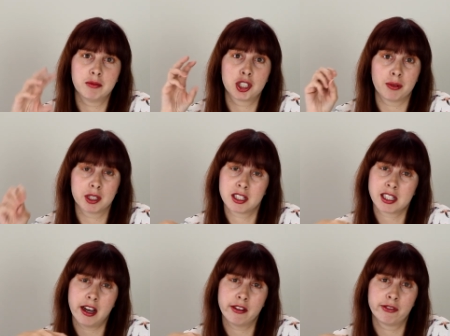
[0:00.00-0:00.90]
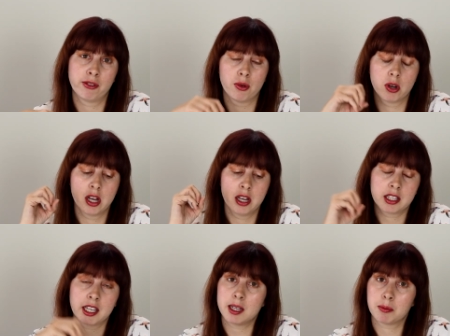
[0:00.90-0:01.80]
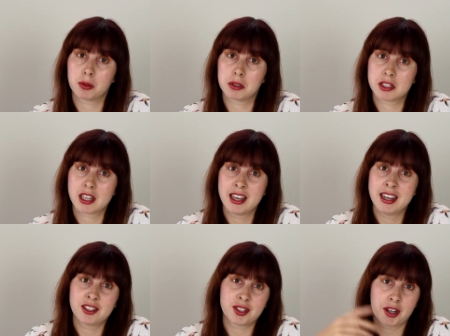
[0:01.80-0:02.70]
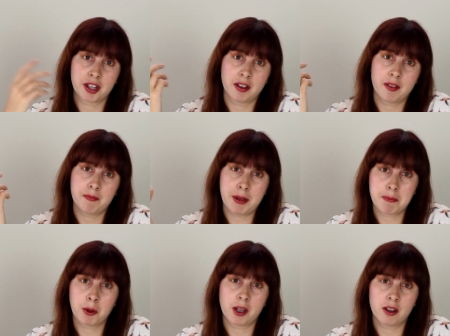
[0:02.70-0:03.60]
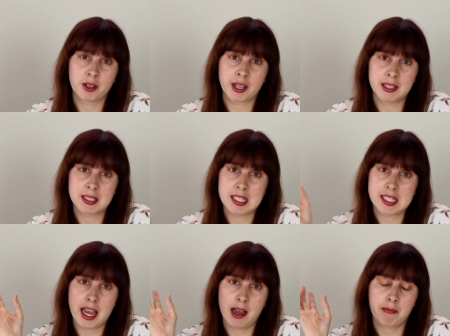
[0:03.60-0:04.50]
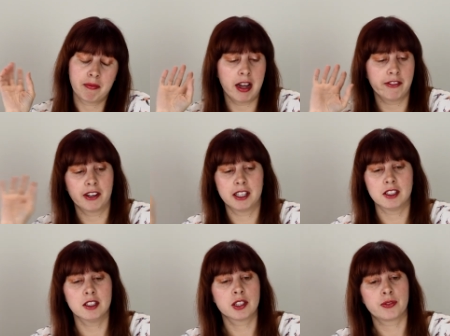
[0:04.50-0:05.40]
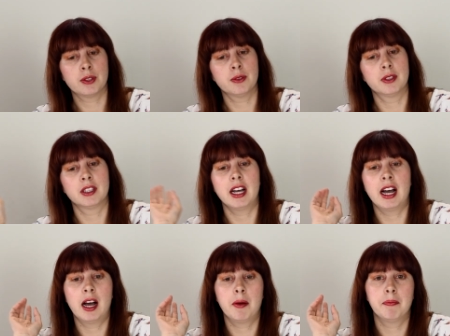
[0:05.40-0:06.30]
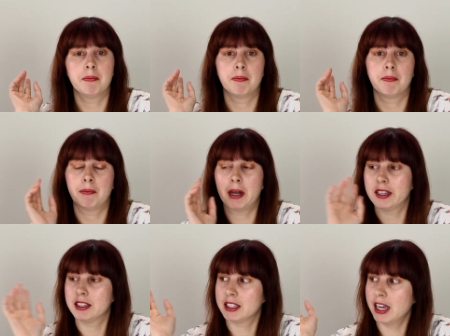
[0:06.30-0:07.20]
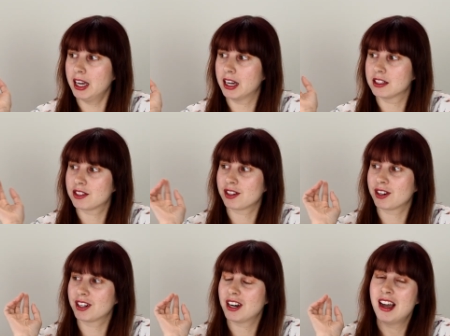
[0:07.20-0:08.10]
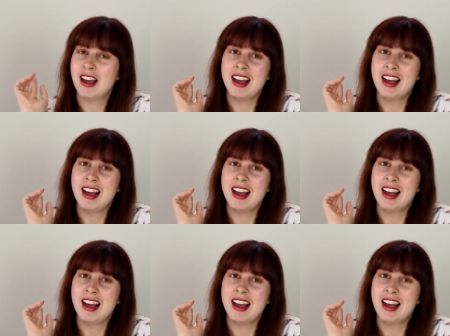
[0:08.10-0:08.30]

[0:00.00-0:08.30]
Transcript: showing the sound for keyboards. So people that are looking into this amp might find it useful. But yeah, so